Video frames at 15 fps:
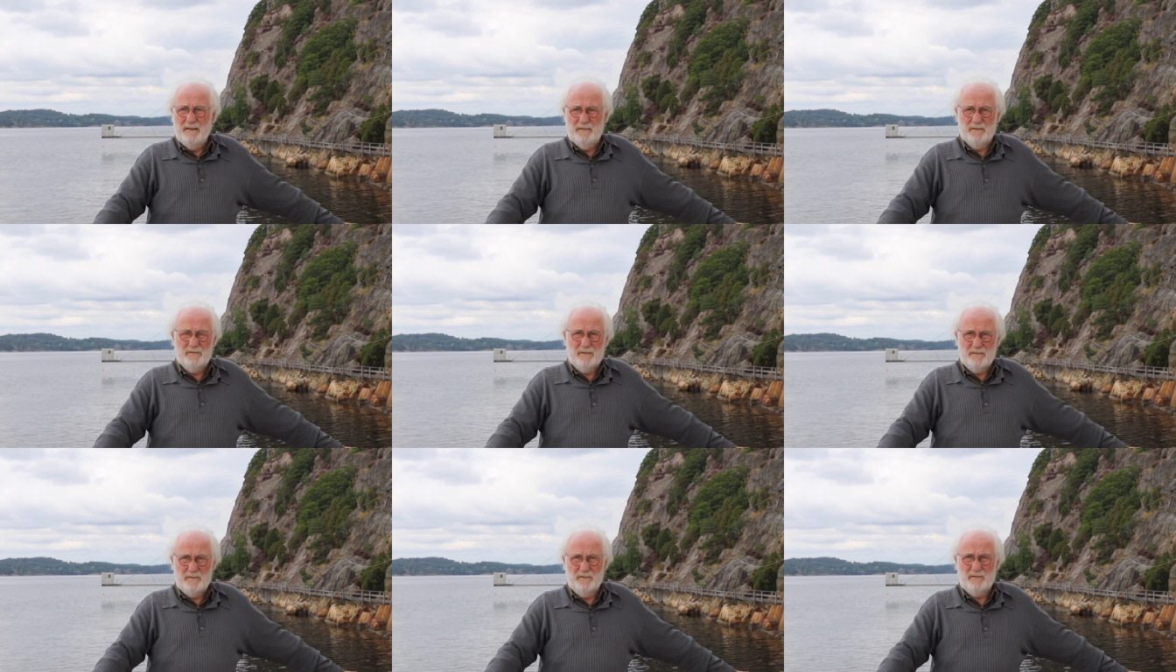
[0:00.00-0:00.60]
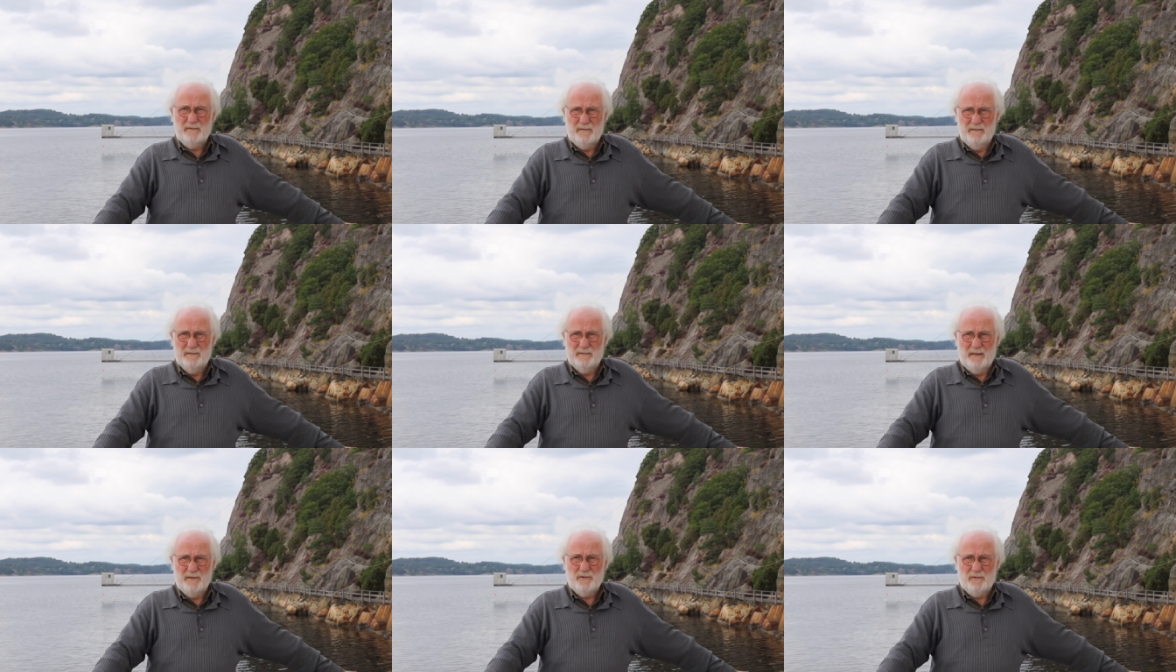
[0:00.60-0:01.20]
This is the
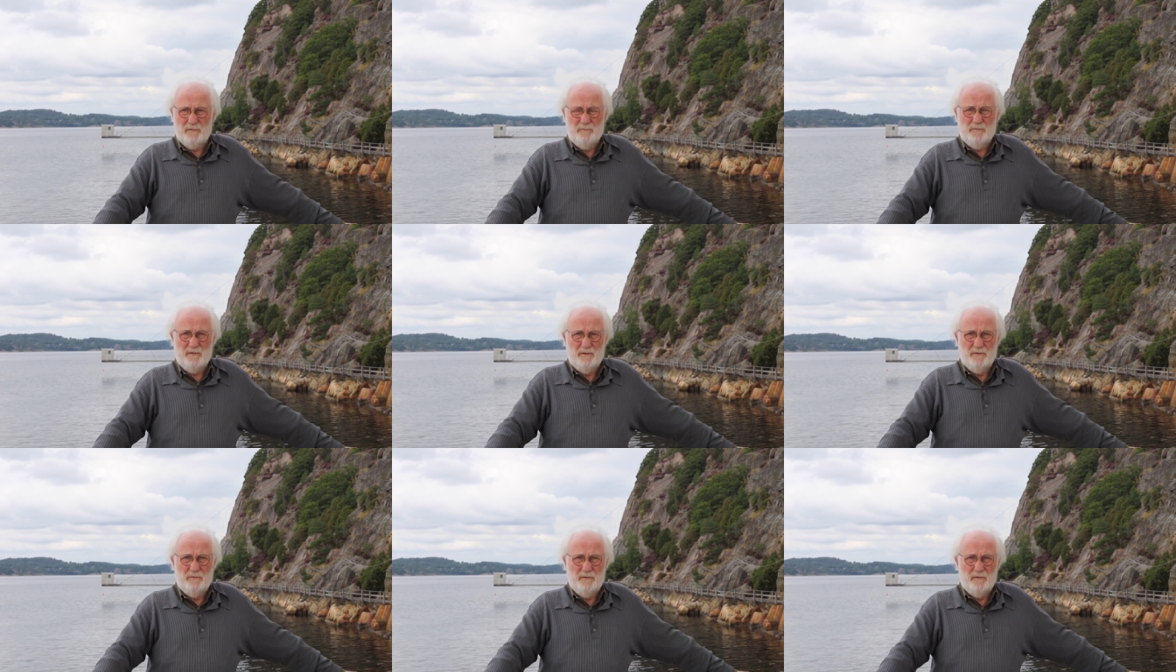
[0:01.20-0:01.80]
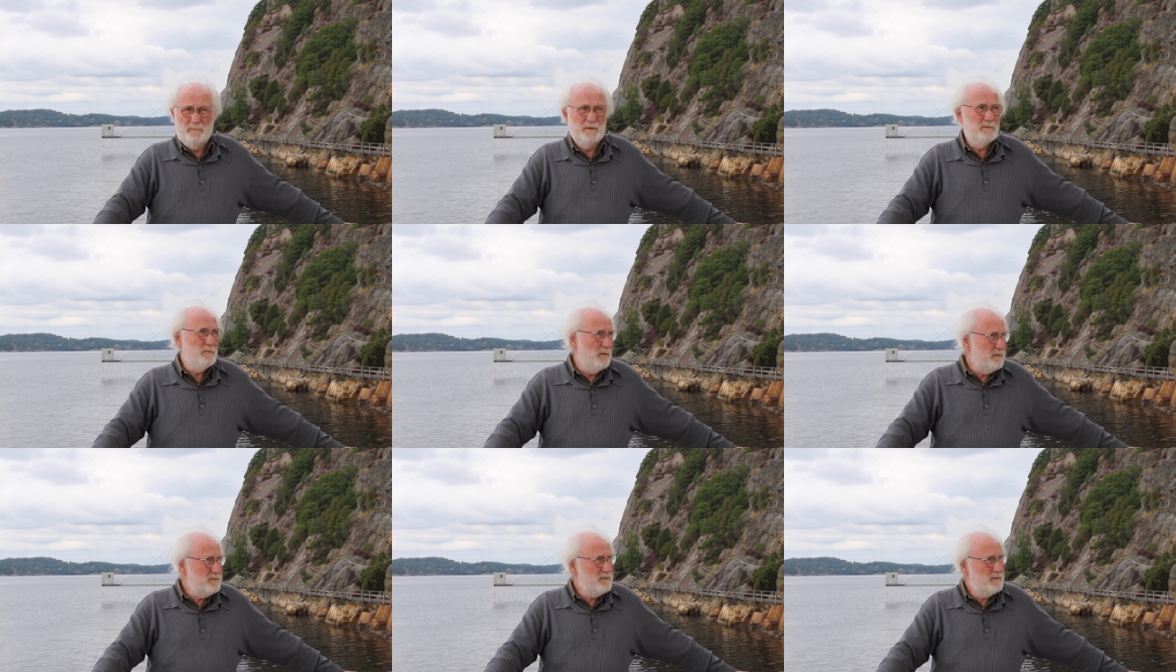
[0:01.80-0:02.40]
Sandström theorem. It
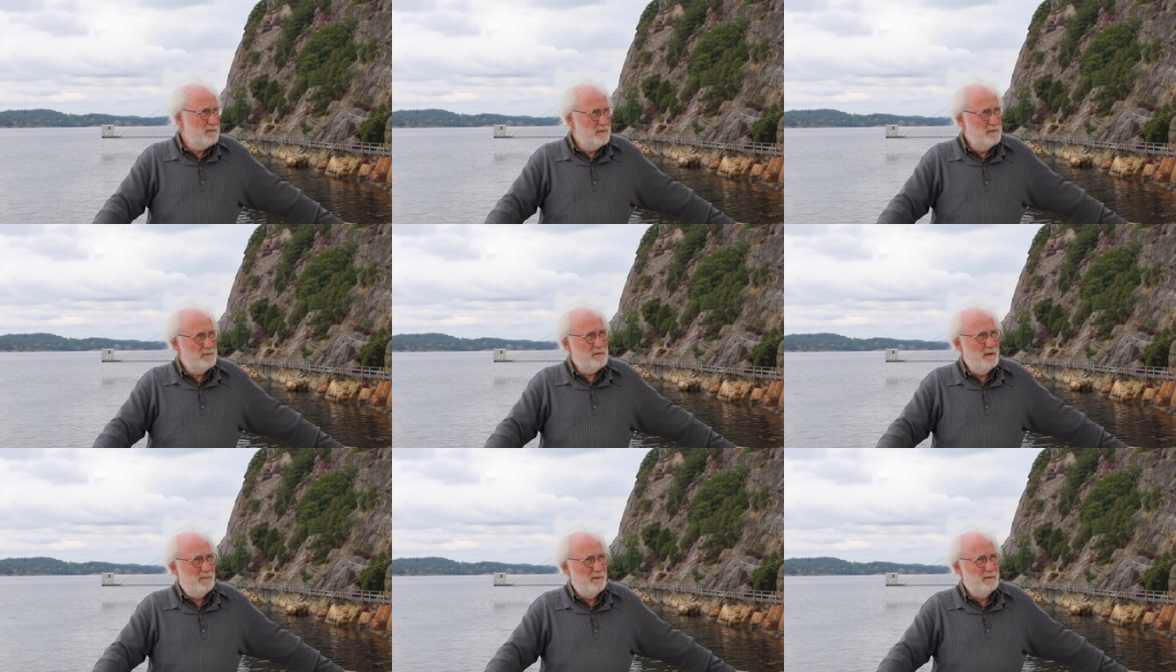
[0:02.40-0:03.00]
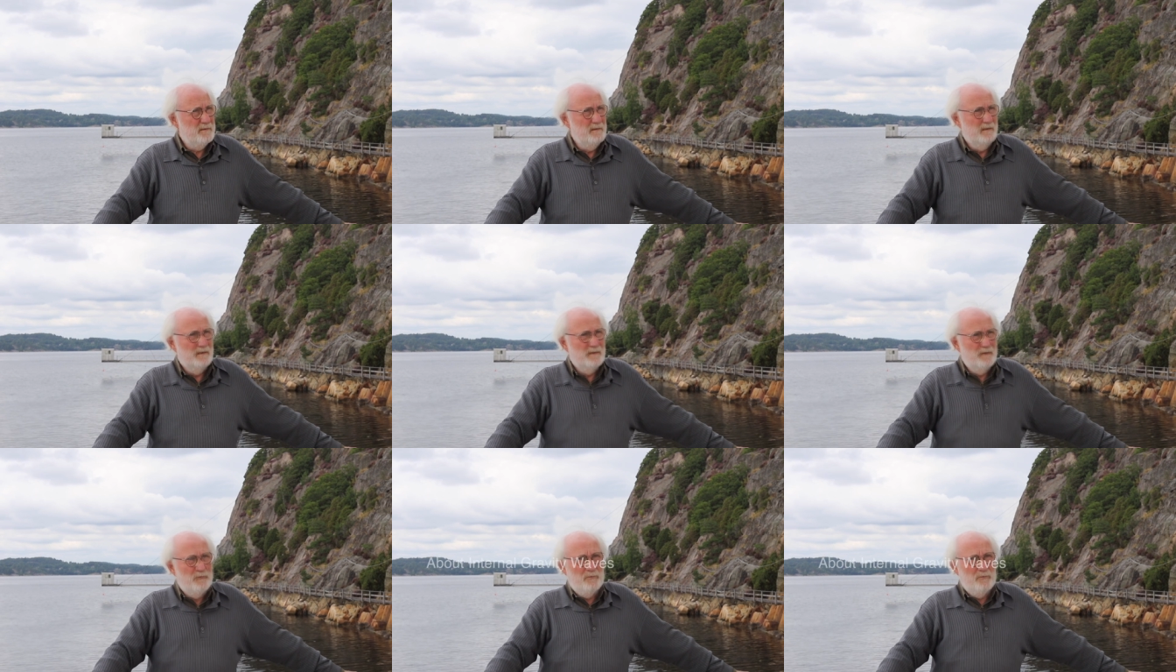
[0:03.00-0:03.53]
was discovered here.